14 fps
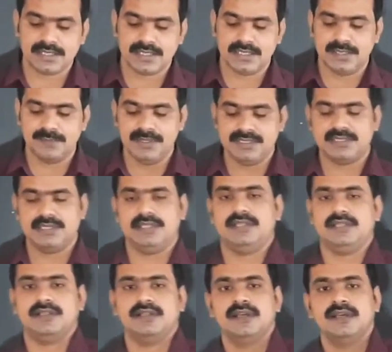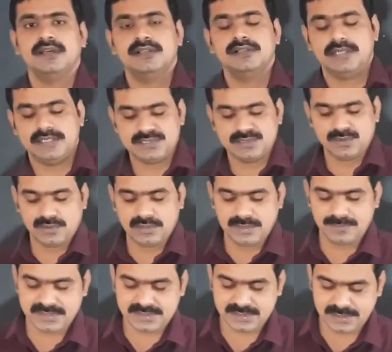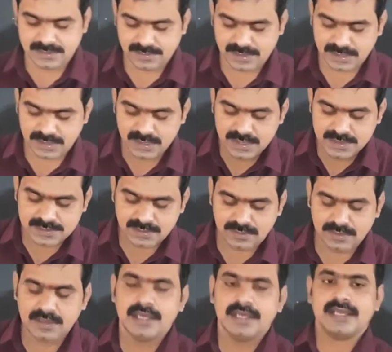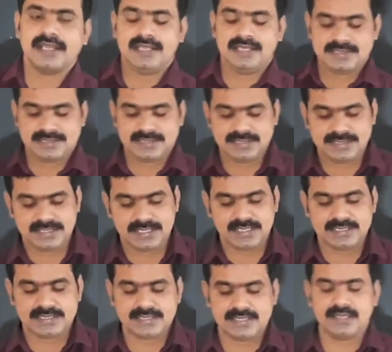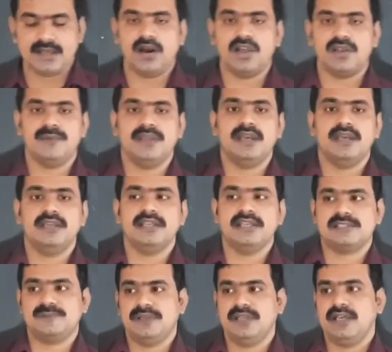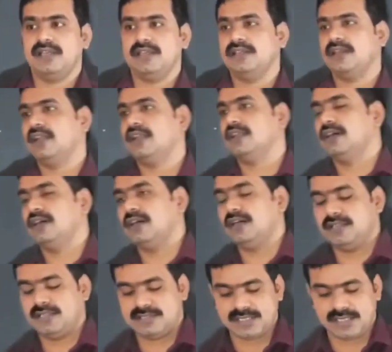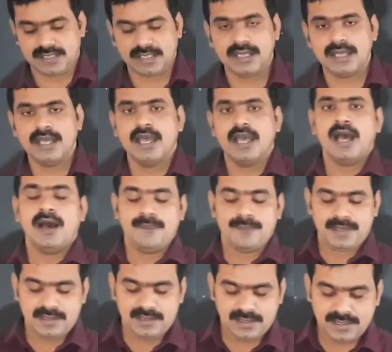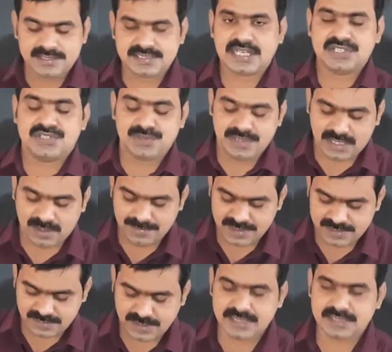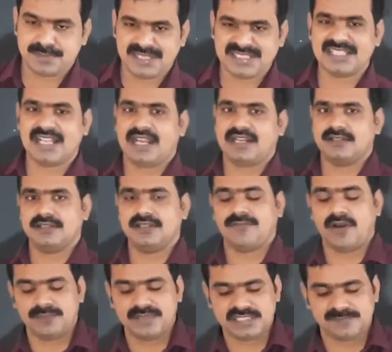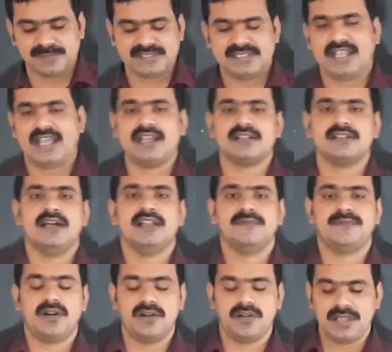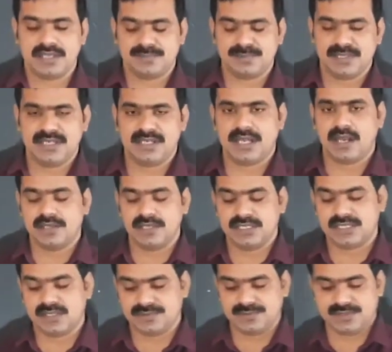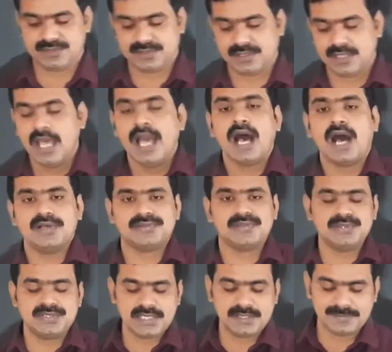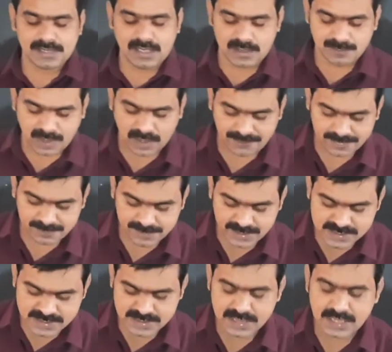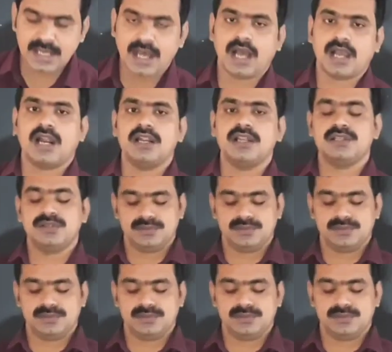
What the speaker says: the limited. There is no limited. Okay, so LIC, GIC, RBI, SBI, and these are the statutory companies. Okay, the special act, they form the special act and follow the articles of association. Association of non-profit means, according to